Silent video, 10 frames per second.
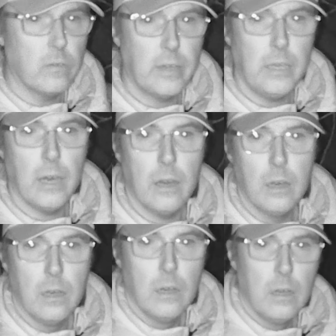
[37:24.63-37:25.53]
over here.
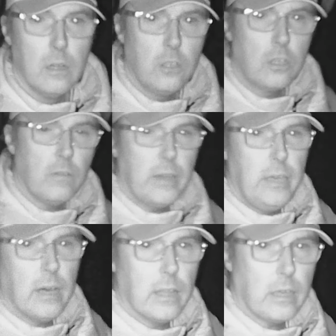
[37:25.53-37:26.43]
Just over
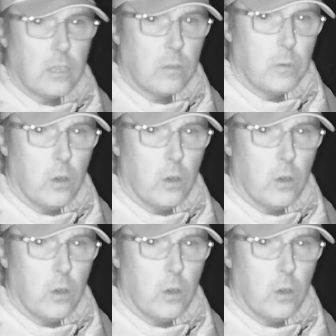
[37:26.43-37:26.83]
here, like, there's some